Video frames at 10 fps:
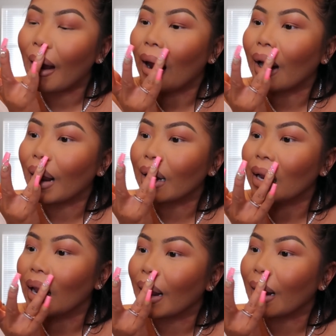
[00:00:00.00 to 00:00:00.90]
and I like
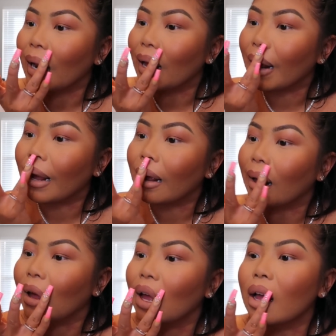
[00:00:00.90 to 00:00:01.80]
to lightly
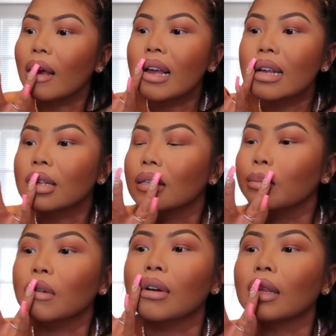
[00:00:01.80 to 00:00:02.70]

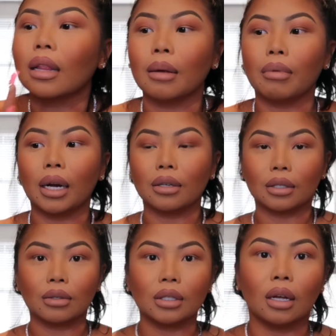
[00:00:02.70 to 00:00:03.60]
smooth out the lip liner
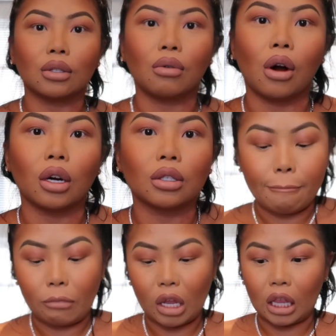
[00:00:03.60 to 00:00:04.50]
so it's not so harsh.
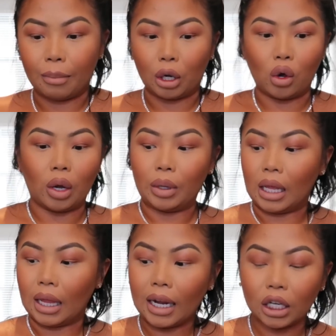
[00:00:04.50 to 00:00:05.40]
And then I'm gonna go in with
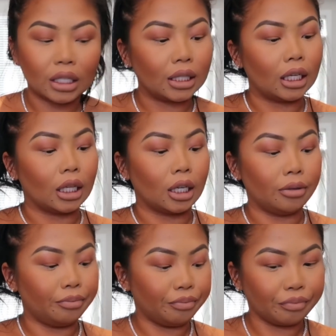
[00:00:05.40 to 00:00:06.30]
a lighter
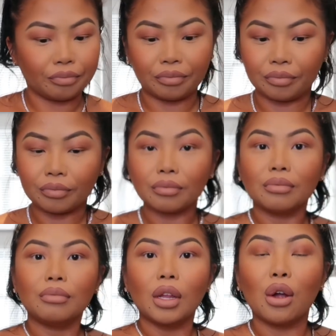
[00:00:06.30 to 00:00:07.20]
concealer
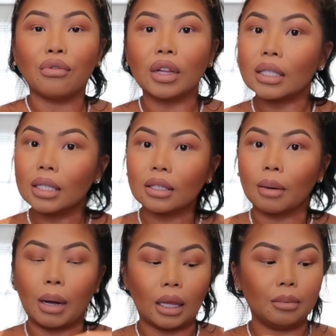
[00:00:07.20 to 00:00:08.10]
for the center
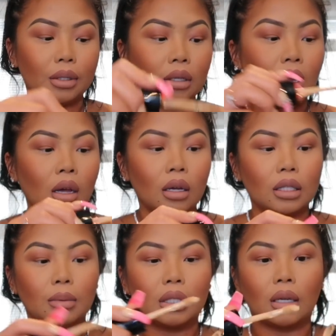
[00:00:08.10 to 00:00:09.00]
of my lips.
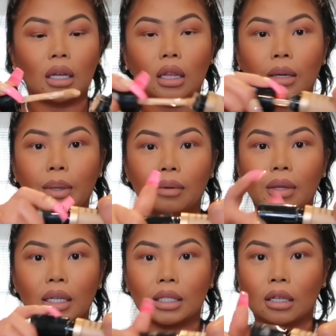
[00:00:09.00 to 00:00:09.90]
So I'm just gonna get a little bit of
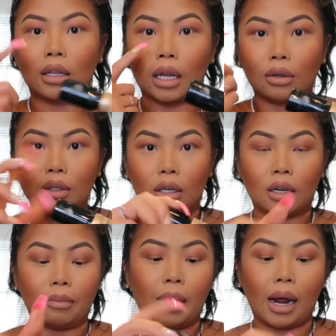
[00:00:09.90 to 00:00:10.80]
the concealer that I use
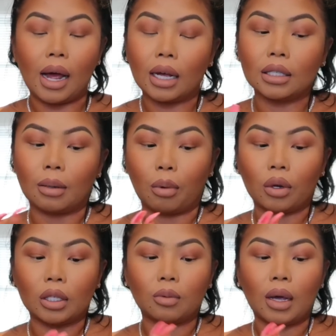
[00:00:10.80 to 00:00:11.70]
underneath my eyes, the
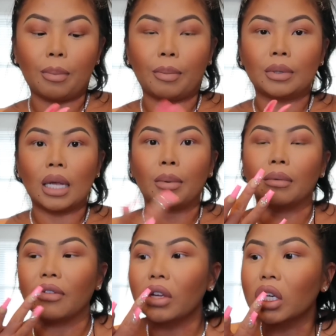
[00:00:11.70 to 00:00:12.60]
Born This Way, tap it
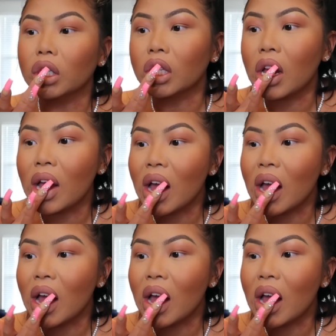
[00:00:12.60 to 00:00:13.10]
on my fingers,